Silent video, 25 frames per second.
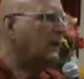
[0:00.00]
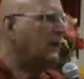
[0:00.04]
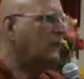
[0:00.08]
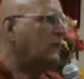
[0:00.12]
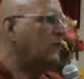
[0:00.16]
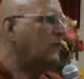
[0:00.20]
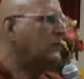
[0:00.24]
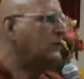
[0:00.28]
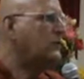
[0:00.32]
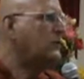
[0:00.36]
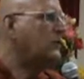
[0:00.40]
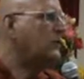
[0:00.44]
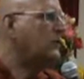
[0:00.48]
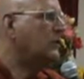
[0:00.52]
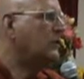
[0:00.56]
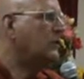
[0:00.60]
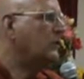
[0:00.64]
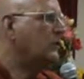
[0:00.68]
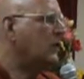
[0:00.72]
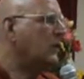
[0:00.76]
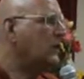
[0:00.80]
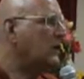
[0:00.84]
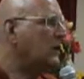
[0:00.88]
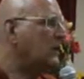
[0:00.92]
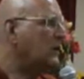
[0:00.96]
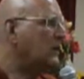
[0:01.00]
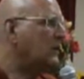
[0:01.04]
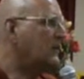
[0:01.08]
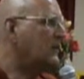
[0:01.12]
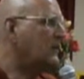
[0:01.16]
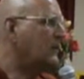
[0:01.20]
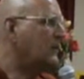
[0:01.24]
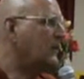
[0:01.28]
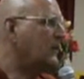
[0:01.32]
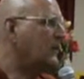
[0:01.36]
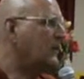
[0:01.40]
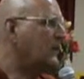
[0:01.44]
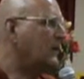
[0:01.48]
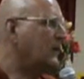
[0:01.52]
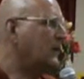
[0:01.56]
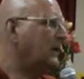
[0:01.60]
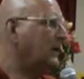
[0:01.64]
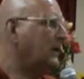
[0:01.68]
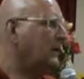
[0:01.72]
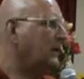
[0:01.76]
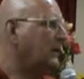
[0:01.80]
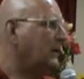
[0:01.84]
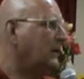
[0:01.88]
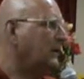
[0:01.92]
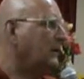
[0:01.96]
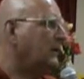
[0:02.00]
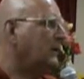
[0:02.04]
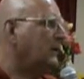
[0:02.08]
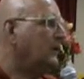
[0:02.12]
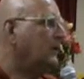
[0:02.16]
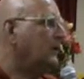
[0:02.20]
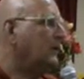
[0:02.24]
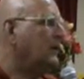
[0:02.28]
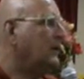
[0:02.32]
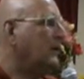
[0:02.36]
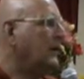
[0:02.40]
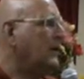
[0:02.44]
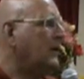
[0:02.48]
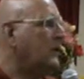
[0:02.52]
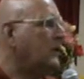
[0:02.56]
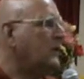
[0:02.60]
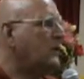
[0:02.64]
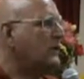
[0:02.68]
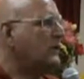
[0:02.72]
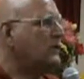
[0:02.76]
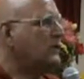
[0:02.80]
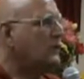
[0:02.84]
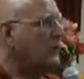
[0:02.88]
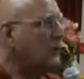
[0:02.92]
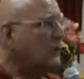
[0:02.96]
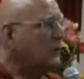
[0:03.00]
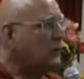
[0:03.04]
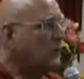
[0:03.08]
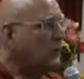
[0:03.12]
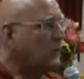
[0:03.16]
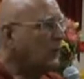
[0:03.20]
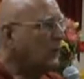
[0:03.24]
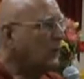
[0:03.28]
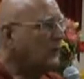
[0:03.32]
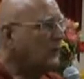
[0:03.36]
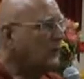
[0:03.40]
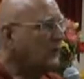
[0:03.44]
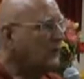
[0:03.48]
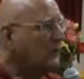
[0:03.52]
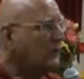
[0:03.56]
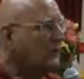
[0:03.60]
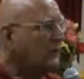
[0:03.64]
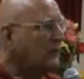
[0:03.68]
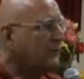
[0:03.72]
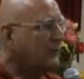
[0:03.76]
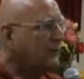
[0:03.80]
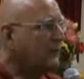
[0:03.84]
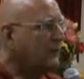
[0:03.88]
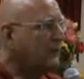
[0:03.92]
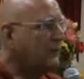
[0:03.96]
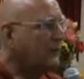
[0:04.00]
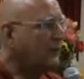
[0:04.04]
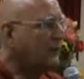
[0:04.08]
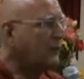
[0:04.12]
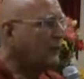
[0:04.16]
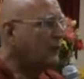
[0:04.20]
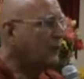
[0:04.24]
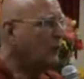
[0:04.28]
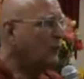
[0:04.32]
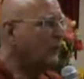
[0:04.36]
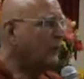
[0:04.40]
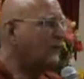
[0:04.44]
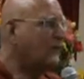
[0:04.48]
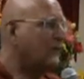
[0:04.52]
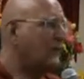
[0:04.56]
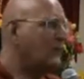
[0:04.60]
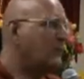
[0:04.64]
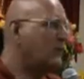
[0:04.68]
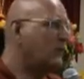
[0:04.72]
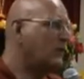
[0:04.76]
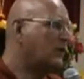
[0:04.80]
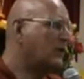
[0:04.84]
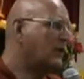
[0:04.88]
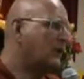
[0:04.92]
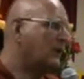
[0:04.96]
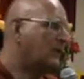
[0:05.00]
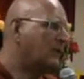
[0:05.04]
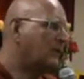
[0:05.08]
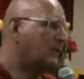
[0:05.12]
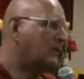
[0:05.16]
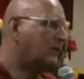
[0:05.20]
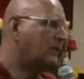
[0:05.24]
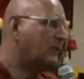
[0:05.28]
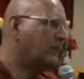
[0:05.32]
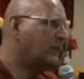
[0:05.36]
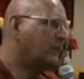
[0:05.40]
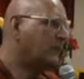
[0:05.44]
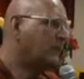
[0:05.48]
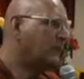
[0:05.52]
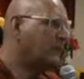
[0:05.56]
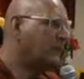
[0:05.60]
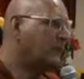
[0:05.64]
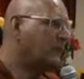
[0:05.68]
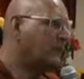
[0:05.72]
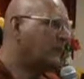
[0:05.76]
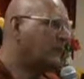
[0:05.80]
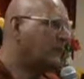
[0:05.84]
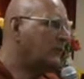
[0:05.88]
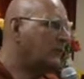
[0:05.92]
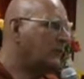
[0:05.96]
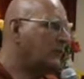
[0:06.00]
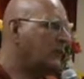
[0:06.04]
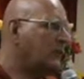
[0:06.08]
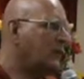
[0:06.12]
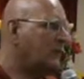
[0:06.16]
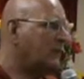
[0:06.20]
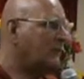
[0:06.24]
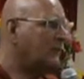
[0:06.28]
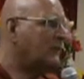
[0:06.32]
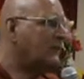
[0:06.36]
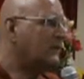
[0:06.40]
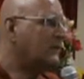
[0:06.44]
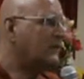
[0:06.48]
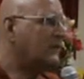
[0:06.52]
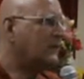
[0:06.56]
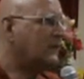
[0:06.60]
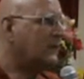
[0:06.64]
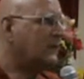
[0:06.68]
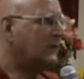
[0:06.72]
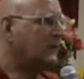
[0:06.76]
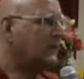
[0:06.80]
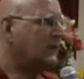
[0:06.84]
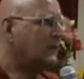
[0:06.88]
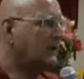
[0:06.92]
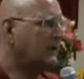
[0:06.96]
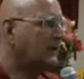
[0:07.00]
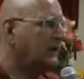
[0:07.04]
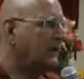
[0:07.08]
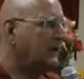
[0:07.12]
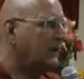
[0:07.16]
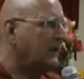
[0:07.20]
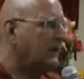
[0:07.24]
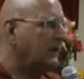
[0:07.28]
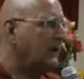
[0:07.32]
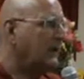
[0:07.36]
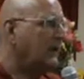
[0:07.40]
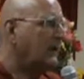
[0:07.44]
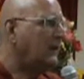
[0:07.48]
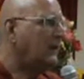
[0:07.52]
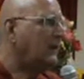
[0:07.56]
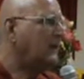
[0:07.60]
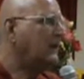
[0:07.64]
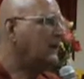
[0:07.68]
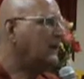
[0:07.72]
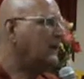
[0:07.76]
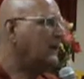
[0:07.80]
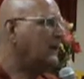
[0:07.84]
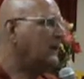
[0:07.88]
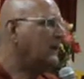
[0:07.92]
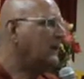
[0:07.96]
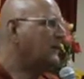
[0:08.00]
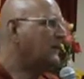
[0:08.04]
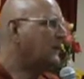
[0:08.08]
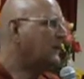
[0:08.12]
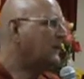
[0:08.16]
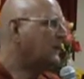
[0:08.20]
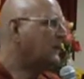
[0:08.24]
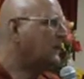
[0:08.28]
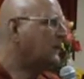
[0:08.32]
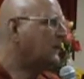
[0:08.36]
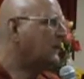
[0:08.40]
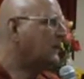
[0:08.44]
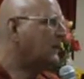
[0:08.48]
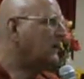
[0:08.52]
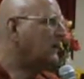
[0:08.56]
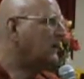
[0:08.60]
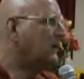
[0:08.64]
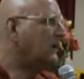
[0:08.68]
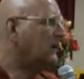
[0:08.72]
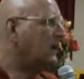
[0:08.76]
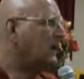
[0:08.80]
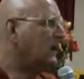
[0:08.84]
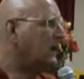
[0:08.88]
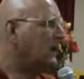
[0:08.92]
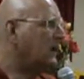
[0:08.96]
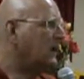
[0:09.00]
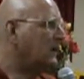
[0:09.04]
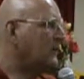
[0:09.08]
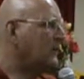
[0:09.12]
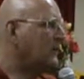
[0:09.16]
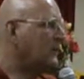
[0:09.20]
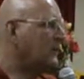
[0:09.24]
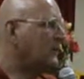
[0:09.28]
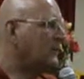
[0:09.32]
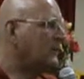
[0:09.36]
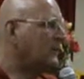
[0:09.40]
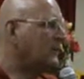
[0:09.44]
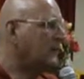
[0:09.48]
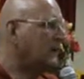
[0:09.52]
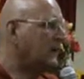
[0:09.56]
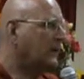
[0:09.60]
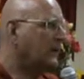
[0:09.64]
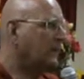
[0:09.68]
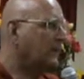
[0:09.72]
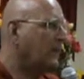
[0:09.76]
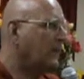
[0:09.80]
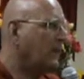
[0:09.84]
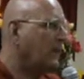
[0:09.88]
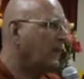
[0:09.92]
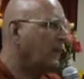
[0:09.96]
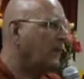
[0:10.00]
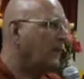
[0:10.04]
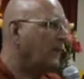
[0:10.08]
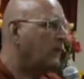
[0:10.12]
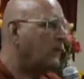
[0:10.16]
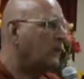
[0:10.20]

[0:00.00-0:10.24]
to get what you don't want is suffering, to get what you don't want is suffering, to be separated from those whom you love is suffering, and then getting sick and dying is suffering.